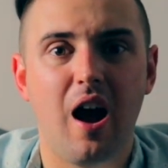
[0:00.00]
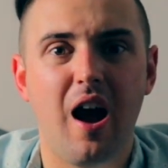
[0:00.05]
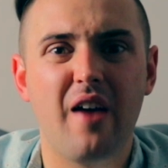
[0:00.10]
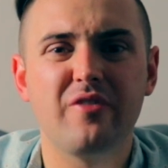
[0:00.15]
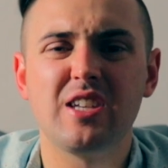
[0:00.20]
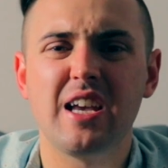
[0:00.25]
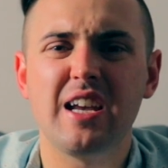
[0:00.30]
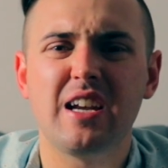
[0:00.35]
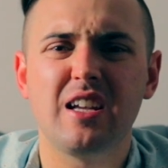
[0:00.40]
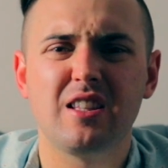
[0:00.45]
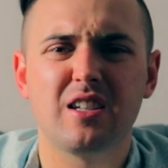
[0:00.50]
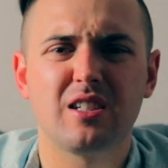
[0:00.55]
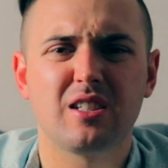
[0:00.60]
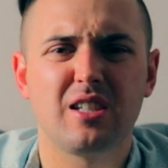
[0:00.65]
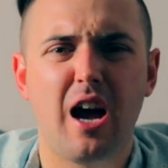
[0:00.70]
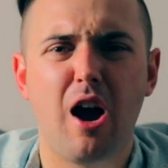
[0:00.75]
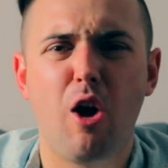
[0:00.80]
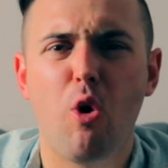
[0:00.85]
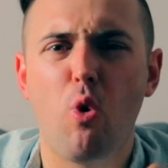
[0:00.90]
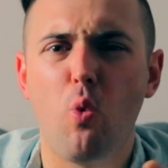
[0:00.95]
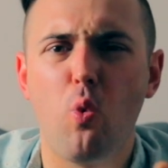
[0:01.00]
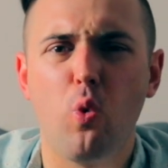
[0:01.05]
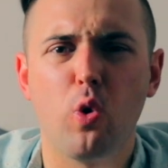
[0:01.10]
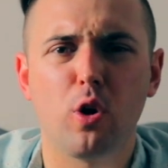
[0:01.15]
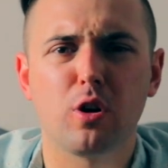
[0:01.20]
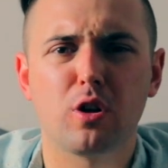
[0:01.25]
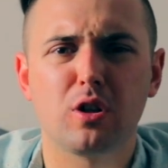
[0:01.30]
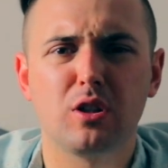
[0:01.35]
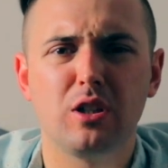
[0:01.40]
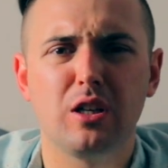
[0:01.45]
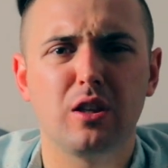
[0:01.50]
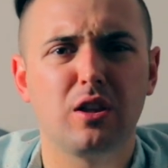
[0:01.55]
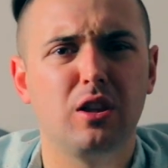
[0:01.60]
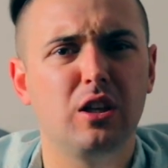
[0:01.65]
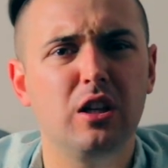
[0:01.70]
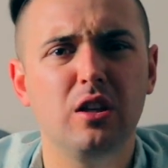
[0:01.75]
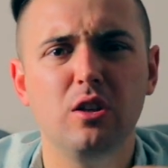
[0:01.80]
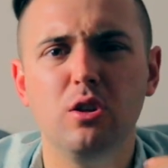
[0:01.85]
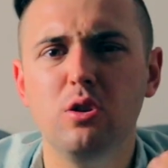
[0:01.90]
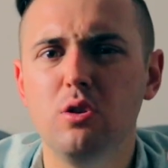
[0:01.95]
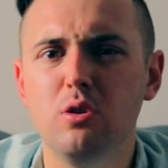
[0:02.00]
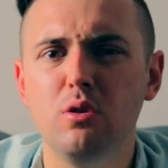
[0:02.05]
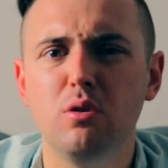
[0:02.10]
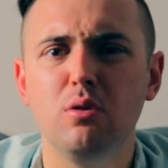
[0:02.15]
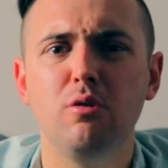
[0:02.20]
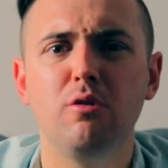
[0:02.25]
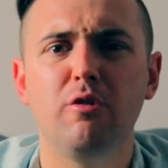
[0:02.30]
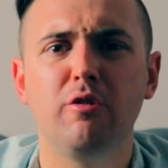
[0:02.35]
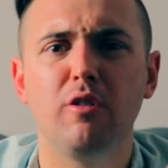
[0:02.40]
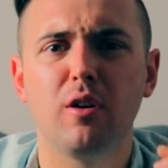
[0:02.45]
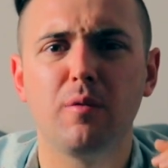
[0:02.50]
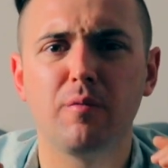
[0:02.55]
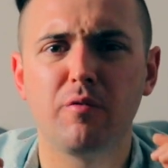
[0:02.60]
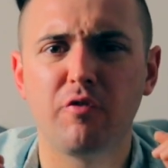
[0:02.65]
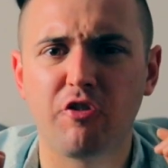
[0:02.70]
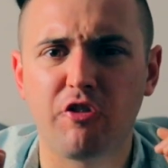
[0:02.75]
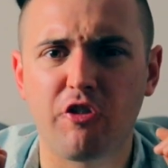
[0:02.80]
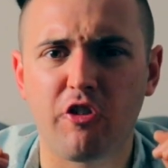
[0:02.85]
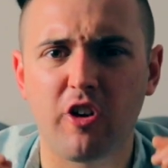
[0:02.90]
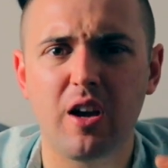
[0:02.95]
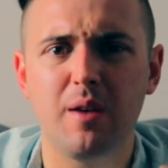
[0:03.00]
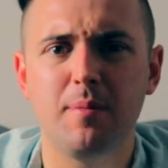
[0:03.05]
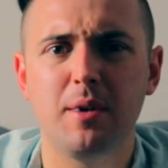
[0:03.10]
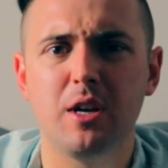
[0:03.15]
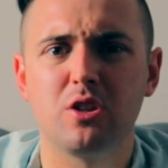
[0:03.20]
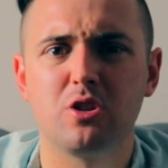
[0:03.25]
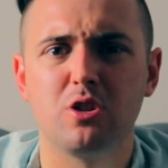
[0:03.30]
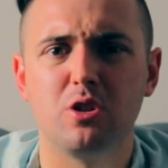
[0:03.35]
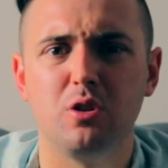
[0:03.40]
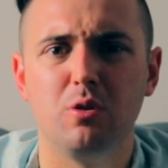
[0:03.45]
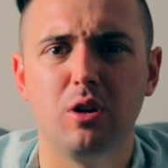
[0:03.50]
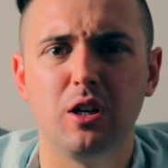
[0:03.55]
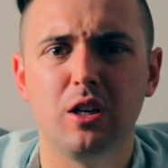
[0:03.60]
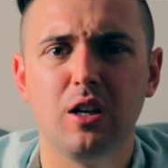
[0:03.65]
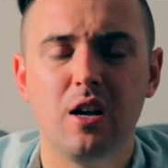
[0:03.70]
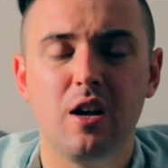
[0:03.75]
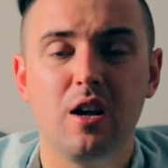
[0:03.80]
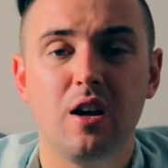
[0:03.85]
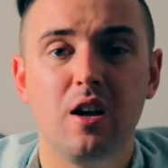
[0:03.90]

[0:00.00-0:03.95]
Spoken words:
I've taken this out, worked it, the new framing to it,